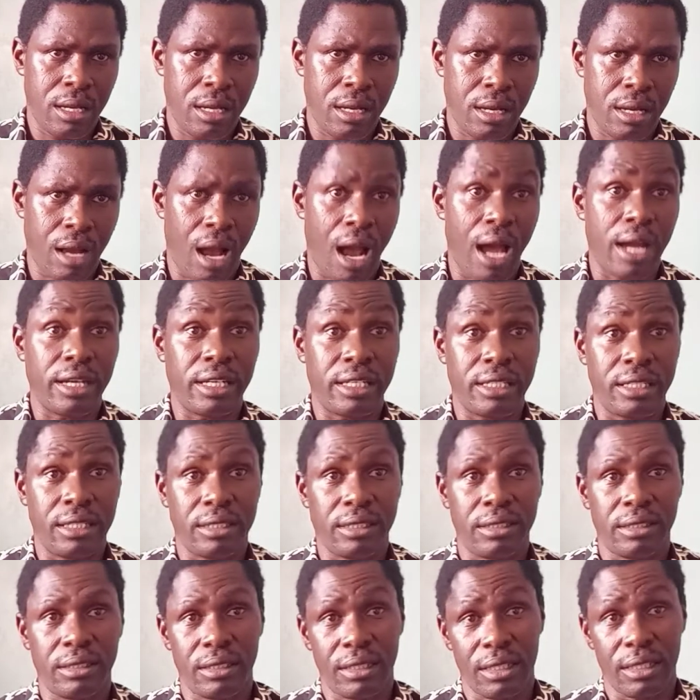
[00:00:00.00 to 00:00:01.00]
and
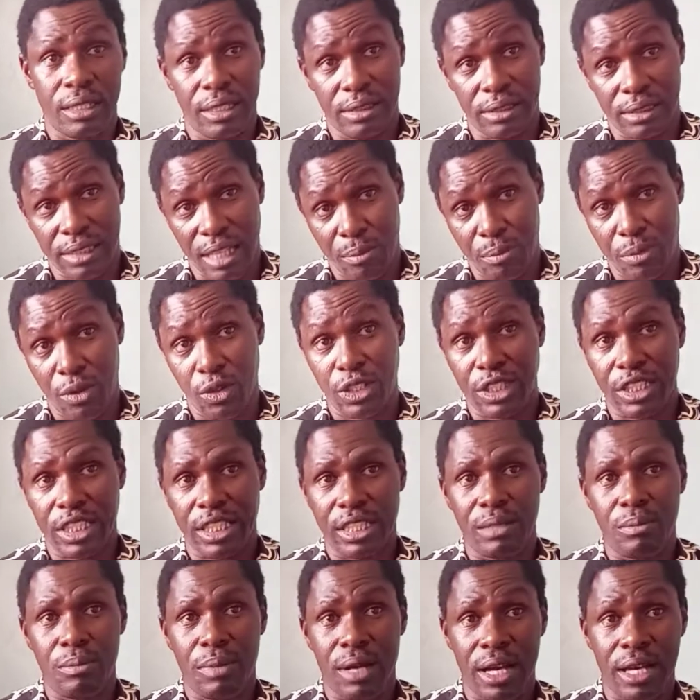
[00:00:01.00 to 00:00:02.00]
it's
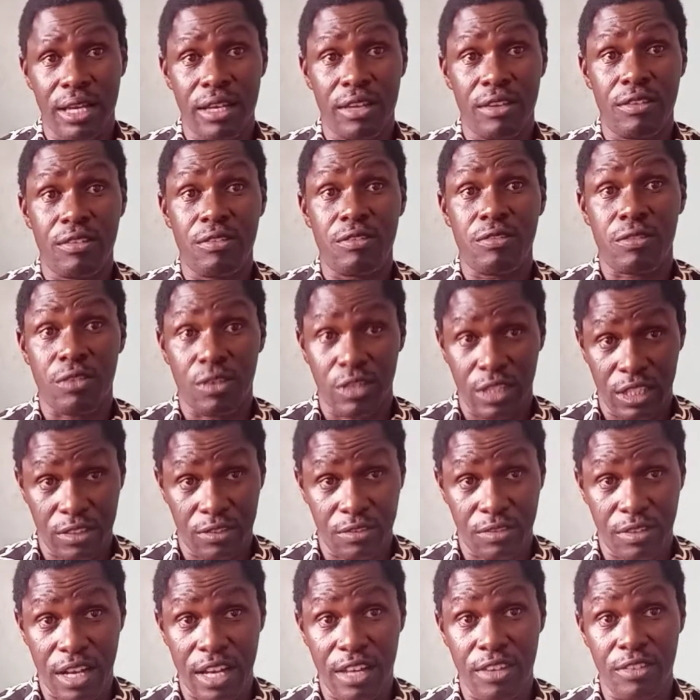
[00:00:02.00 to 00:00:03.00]
supported by
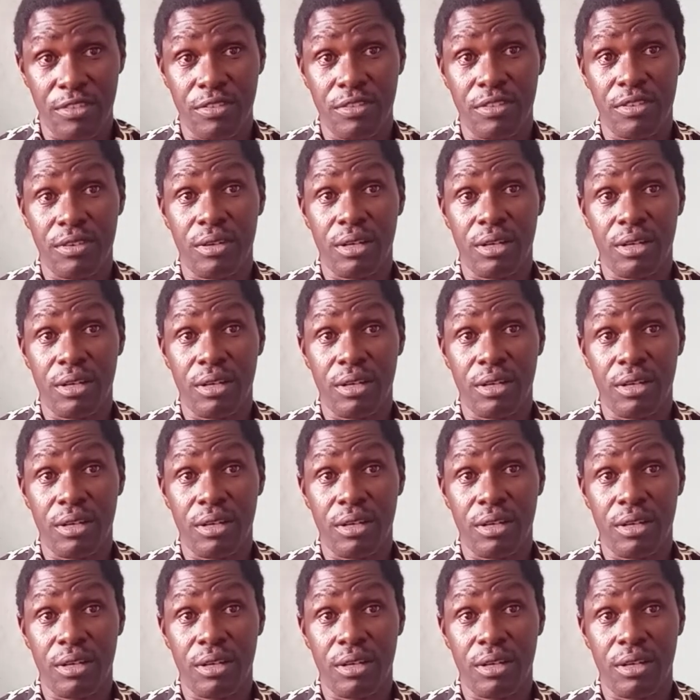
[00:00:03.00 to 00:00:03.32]
45